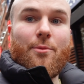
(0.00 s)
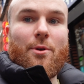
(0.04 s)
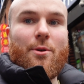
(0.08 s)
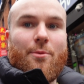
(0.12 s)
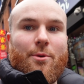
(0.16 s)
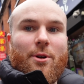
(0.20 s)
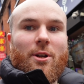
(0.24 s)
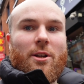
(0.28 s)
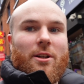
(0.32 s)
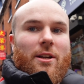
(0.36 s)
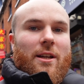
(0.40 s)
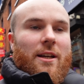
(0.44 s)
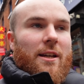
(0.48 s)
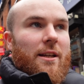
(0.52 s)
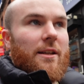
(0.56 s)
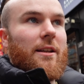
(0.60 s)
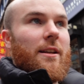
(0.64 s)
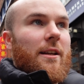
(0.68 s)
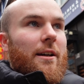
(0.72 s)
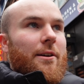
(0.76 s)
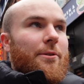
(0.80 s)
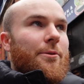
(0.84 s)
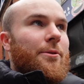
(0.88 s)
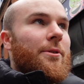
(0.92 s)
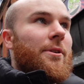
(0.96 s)
where we're gonna head
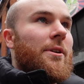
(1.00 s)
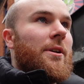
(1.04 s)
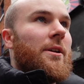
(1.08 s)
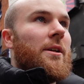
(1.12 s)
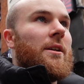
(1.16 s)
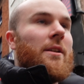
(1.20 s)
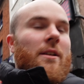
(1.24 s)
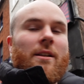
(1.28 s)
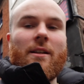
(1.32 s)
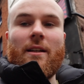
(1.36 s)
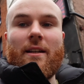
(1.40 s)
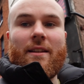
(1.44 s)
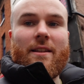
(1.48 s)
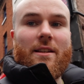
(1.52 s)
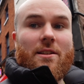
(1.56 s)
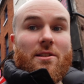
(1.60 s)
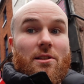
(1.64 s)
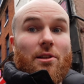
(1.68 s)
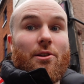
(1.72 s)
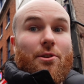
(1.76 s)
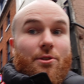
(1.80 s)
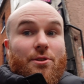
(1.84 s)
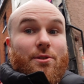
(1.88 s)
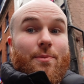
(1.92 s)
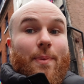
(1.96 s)
now, and there's
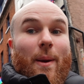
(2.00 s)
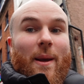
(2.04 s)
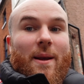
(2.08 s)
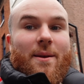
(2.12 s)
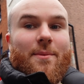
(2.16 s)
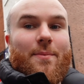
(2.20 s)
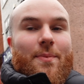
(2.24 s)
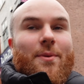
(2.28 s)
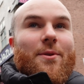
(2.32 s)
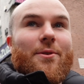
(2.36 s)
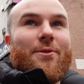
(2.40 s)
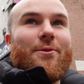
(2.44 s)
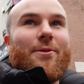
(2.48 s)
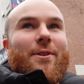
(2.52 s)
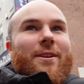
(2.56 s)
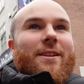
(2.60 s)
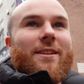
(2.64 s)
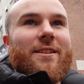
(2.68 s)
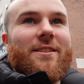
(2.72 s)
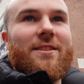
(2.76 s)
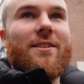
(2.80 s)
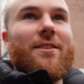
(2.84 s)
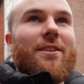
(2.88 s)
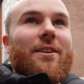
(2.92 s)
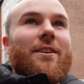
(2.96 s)
loads of people already.
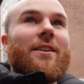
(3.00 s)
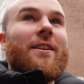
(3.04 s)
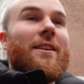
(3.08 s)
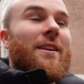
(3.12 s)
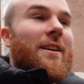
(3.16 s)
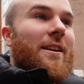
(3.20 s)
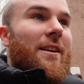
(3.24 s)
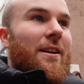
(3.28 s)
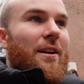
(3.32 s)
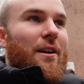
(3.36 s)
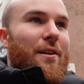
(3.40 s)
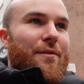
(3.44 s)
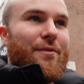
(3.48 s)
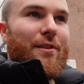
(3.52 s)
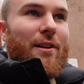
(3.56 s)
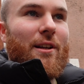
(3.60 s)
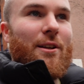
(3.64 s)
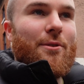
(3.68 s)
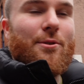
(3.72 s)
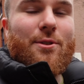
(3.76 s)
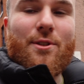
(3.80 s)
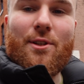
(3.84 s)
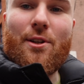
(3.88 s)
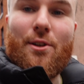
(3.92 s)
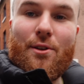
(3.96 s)
So I think it
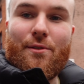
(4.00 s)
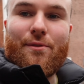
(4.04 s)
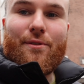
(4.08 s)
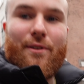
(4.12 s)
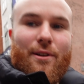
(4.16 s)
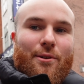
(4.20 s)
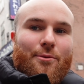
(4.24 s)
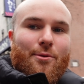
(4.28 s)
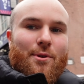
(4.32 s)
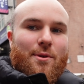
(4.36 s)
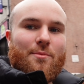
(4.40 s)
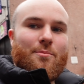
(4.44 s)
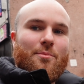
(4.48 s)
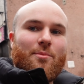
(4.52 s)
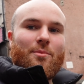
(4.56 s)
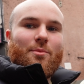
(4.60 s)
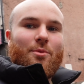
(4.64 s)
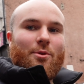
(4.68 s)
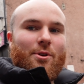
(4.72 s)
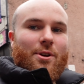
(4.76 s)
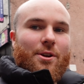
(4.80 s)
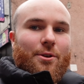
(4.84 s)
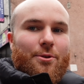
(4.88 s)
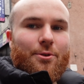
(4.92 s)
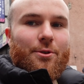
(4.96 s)
was a good thing we
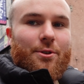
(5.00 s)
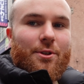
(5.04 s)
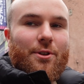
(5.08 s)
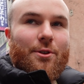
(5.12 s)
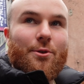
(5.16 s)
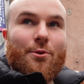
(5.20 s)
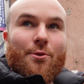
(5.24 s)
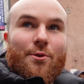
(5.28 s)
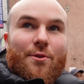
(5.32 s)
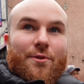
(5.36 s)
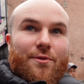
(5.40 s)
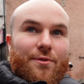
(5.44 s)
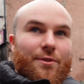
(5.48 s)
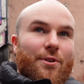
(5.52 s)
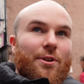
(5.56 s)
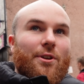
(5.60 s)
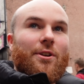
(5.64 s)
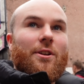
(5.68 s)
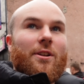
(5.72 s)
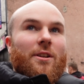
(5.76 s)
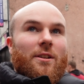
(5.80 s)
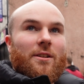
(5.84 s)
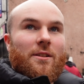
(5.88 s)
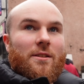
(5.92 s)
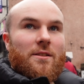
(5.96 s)
pre-ordered all the food.
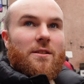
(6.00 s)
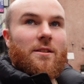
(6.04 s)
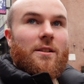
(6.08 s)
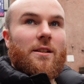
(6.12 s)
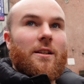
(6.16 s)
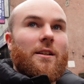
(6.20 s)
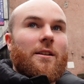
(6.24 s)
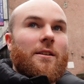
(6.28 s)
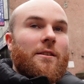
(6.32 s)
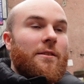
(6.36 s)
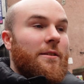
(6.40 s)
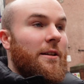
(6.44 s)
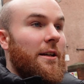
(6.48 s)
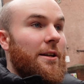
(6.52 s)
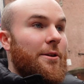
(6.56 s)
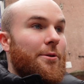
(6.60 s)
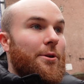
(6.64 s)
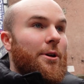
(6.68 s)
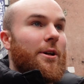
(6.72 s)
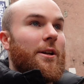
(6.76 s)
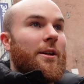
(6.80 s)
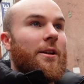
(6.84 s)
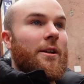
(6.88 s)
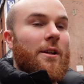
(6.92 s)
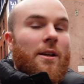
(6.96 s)
So yeah.
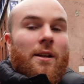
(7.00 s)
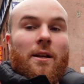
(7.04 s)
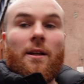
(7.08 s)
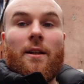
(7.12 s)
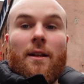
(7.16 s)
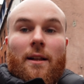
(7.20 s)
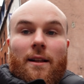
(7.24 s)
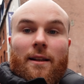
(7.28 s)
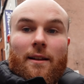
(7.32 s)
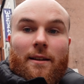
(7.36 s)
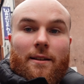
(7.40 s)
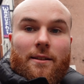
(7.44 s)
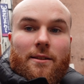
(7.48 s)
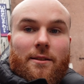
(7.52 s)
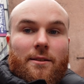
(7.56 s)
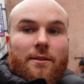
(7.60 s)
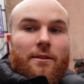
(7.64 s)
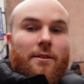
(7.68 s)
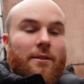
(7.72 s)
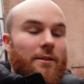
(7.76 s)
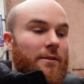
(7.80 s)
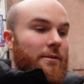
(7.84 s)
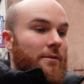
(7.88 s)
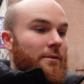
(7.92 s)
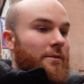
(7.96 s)
Anyway, let's
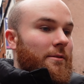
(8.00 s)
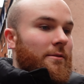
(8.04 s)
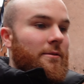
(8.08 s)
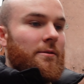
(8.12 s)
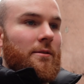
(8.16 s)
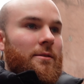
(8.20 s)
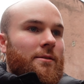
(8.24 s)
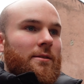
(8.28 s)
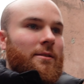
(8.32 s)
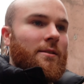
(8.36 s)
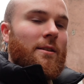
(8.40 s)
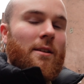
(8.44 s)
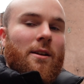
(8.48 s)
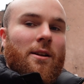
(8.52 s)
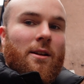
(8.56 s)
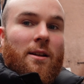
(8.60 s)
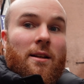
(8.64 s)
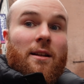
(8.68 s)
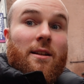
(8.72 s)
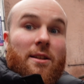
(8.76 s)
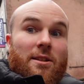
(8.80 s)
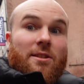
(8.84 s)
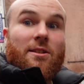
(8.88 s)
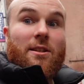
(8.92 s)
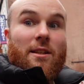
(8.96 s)

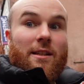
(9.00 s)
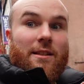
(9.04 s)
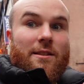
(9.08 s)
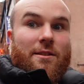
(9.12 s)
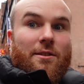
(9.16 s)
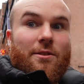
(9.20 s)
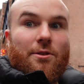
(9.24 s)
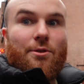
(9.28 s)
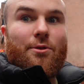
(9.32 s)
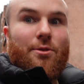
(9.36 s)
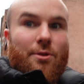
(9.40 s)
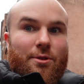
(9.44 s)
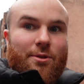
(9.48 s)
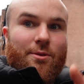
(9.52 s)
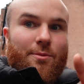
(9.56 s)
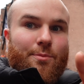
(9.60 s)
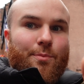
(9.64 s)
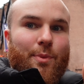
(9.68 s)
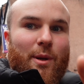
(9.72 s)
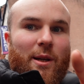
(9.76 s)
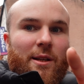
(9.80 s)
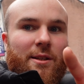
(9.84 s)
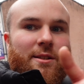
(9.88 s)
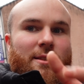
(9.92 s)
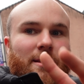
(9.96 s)
get to
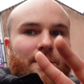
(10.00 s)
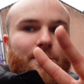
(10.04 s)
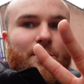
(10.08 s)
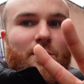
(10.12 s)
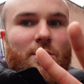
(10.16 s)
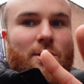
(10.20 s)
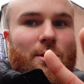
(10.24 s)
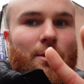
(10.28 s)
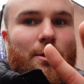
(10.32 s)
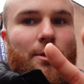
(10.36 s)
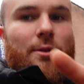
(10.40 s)
place number 2.